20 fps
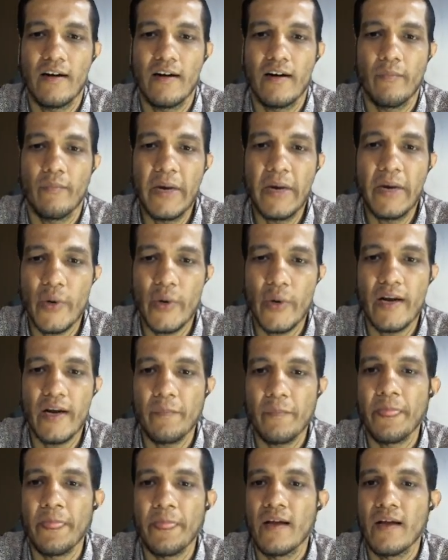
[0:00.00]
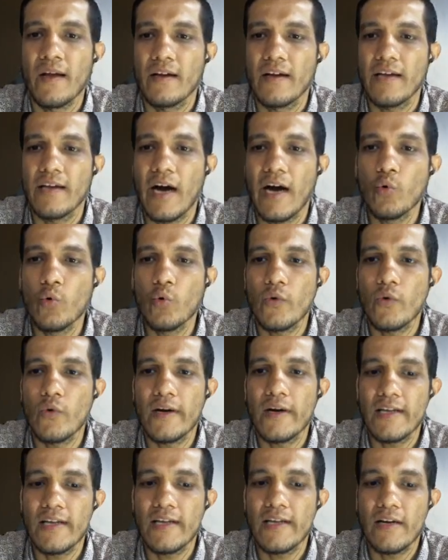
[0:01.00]
between the outward
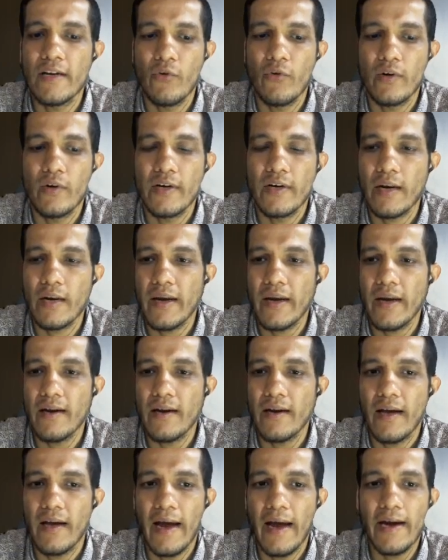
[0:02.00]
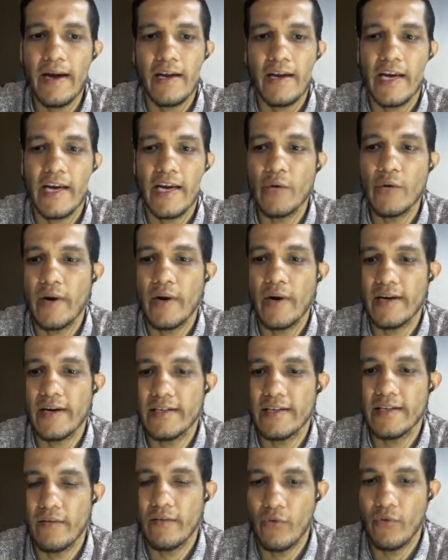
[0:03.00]
radial flow turbine and inward
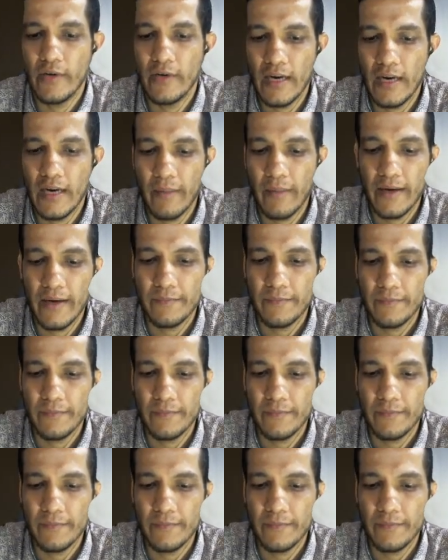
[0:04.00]
radial flow turbine.